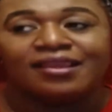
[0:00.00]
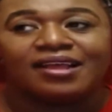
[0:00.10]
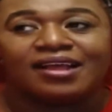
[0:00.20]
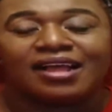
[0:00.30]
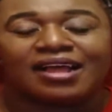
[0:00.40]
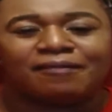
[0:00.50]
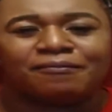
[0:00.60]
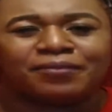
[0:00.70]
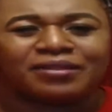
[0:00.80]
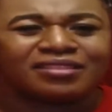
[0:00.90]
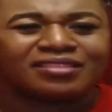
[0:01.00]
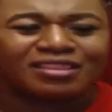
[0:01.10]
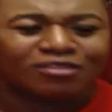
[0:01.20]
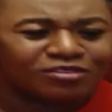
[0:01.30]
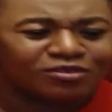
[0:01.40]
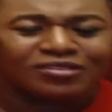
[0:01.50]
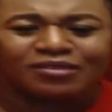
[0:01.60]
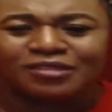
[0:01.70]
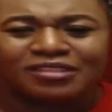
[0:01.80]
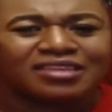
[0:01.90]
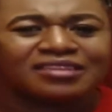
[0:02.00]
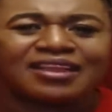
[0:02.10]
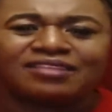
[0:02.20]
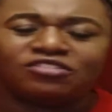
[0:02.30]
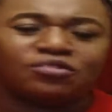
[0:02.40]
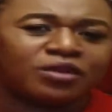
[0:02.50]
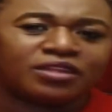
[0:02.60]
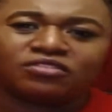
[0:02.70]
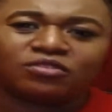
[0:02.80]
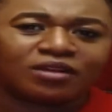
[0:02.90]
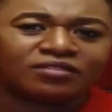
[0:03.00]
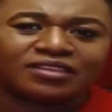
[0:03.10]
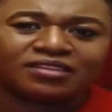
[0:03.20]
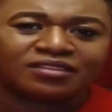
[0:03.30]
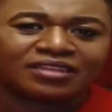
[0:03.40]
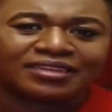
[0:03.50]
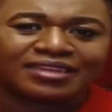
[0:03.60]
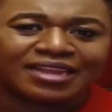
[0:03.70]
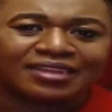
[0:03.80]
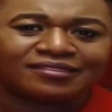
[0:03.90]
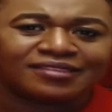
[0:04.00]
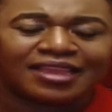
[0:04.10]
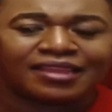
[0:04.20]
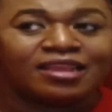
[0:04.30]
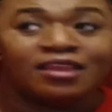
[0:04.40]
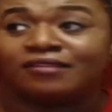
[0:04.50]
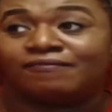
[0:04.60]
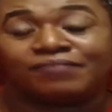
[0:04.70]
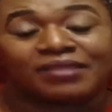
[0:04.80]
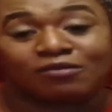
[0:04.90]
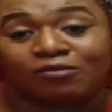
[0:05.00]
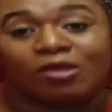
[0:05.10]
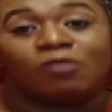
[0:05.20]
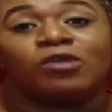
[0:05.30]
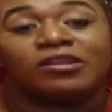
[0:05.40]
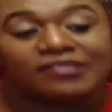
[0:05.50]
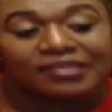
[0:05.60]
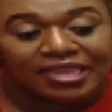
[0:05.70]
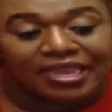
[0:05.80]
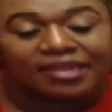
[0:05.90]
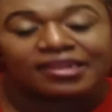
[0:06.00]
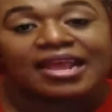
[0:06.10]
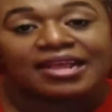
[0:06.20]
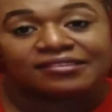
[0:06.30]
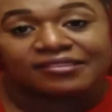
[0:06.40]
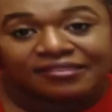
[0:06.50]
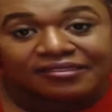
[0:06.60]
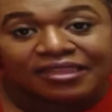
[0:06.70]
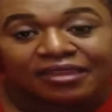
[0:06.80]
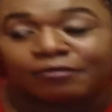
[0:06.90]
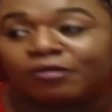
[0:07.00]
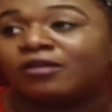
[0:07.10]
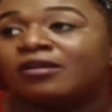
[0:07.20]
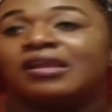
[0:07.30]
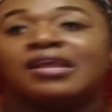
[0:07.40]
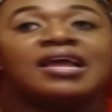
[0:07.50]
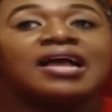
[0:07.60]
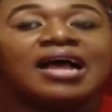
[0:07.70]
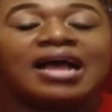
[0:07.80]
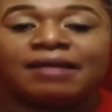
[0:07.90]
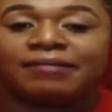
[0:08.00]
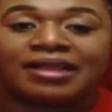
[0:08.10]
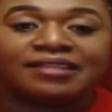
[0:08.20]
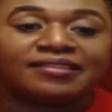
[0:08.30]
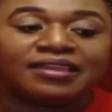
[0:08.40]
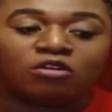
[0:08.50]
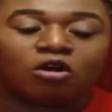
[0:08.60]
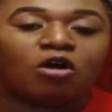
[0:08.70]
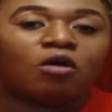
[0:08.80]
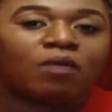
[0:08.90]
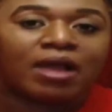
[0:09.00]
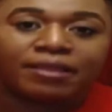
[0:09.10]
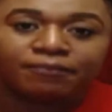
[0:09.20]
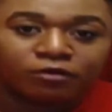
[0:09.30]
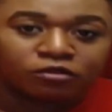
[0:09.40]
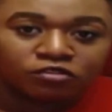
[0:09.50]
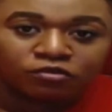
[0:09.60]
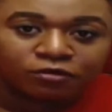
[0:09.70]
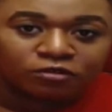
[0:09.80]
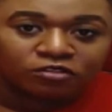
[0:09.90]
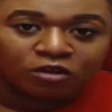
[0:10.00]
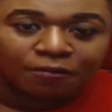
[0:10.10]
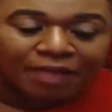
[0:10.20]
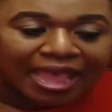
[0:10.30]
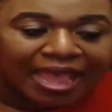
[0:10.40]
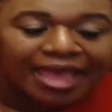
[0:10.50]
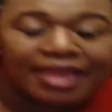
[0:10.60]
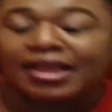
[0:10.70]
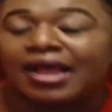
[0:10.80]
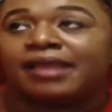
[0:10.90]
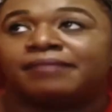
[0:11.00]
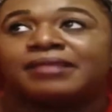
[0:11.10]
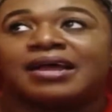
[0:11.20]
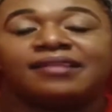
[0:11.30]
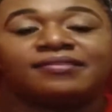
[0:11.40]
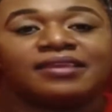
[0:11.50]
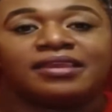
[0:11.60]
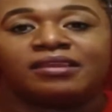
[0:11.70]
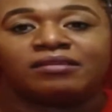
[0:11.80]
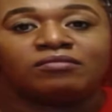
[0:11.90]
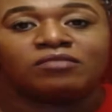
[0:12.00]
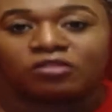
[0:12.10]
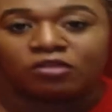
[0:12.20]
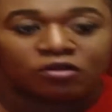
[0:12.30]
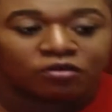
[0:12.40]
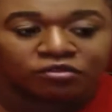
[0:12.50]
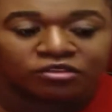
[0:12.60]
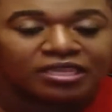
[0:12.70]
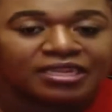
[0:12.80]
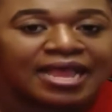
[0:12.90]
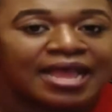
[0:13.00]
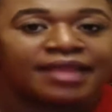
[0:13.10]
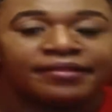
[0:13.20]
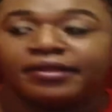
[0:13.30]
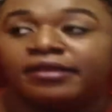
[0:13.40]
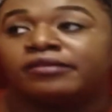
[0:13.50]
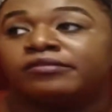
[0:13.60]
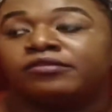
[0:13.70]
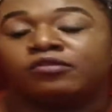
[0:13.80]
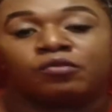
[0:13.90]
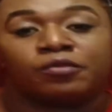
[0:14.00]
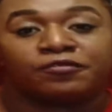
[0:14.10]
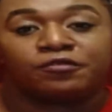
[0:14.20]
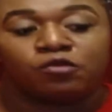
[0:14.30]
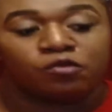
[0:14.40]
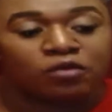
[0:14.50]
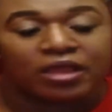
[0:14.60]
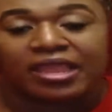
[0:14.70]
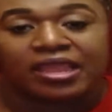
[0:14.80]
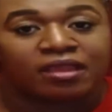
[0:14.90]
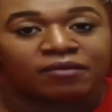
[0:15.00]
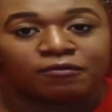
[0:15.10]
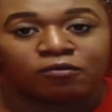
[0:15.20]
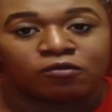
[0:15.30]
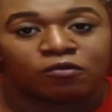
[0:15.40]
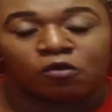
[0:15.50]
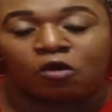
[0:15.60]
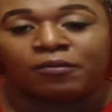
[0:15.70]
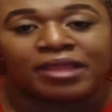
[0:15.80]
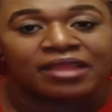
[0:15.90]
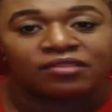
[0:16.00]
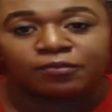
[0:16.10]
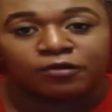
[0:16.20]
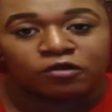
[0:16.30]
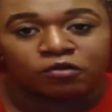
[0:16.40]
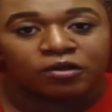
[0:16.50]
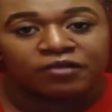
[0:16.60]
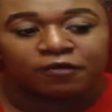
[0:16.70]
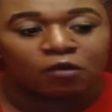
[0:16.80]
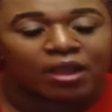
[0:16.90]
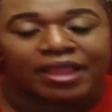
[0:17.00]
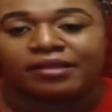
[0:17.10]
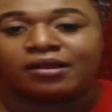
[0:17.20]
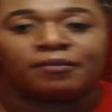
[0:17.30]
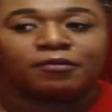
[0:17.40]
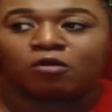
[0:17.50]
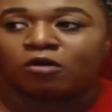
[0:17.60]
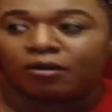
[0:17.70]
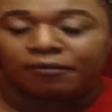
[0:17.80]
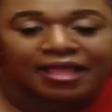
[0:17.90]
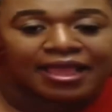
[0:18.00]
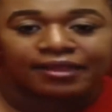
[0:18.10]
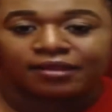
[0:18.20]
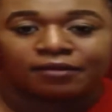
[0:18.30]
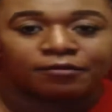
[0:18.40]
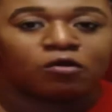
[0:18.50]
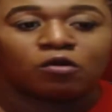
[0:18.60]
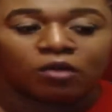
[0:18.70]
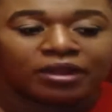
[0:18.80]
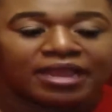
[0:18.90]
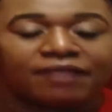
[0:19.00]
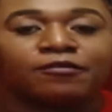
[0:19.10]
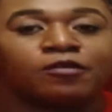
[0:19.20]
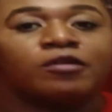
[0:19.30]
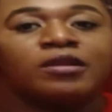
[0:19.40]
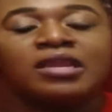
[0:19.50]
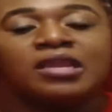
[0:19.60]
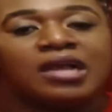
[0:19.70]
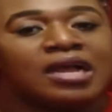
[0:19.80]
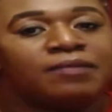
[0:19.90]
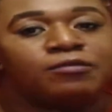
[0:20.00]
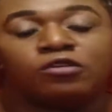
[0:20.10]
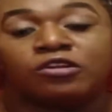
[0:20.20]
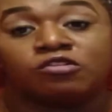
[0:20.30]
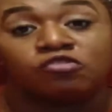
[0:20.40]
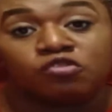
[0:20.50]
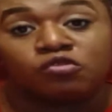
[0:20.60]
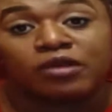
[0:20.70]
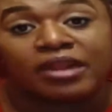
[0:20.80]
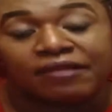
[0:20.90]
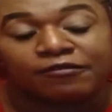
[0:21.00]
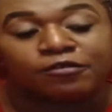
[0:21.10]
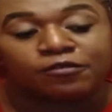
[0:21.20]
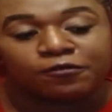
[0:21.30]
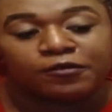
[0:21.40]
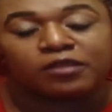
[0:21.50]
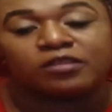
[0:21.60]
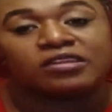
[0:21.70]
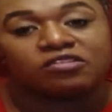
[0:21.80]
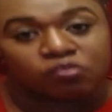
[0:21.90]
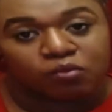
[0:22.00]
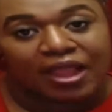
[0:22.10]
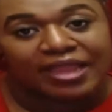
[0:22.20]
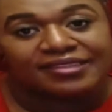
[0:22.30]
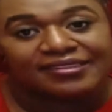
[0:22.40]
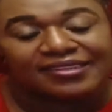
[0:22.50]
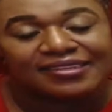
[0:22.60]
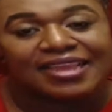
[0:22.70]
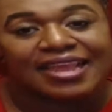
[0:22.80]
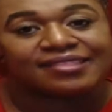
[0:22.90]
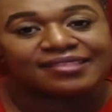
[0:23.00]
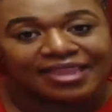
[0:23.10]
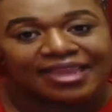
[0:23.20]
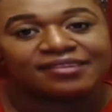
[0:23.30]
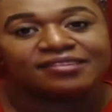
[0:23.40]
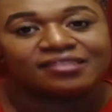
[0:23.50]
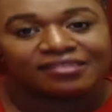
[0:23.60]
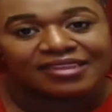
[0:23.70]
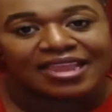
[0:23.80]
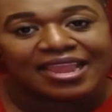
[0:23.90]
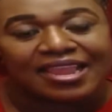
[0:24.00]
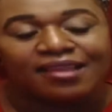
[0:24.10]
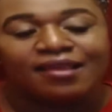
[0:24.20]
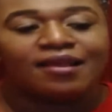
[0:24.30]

But those are some of the things I just wanted to articulate, guys. Like, and once again, as a disclaimer, I'm not saying all white booktubers are bad. I am not saying, you know, you cannot, you know, review a romance book with a white couple or a black couple or whatever. You're gonna do whatever you feel is right at the end of the day.